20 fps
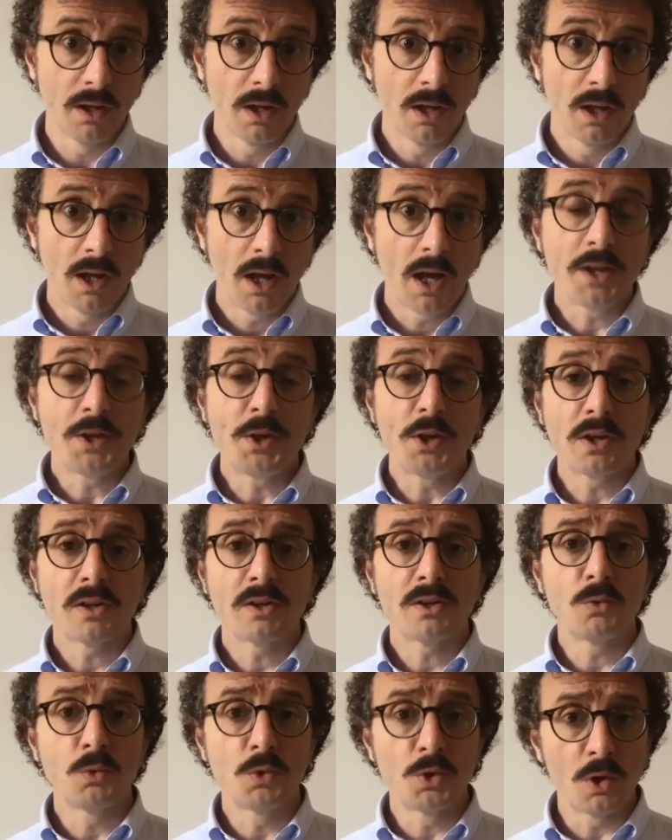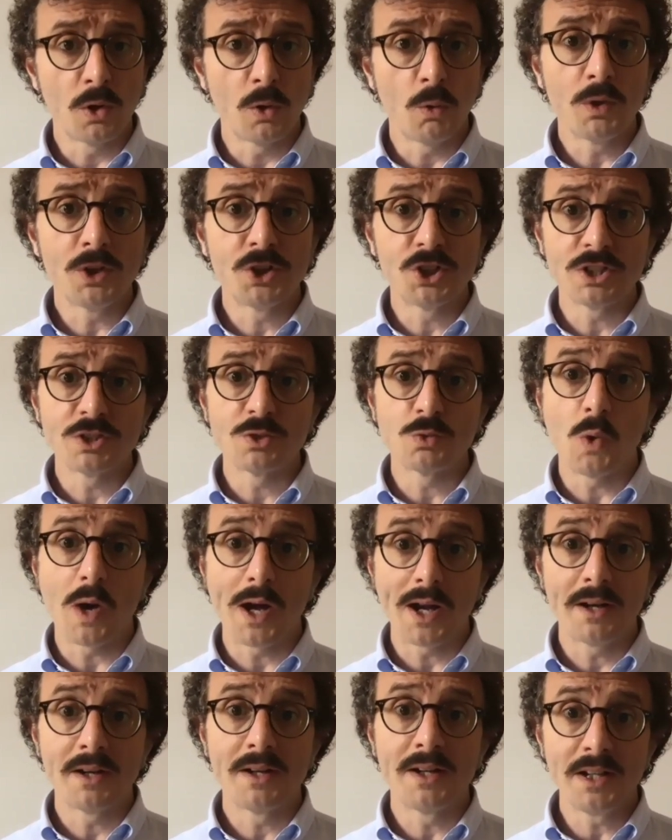And you know which is one
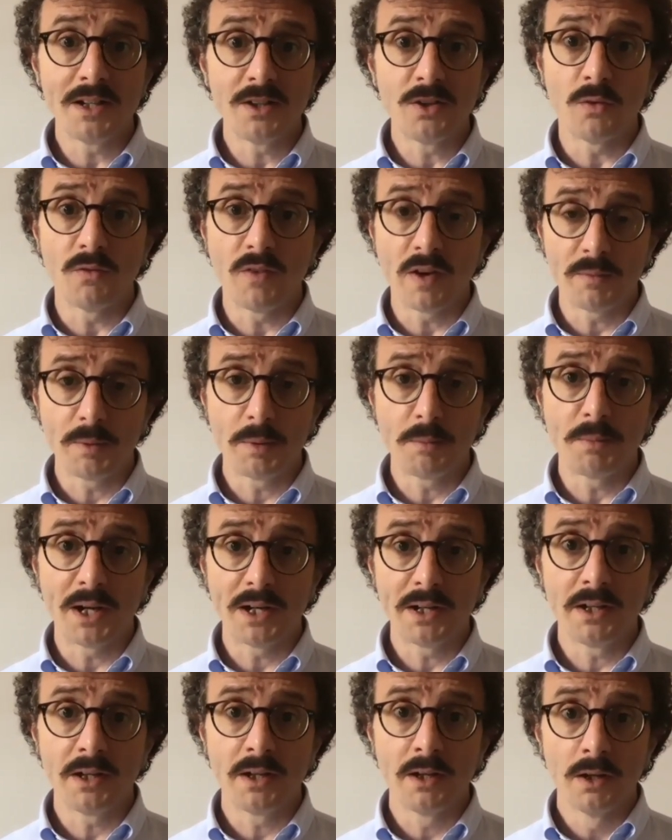need of everybody?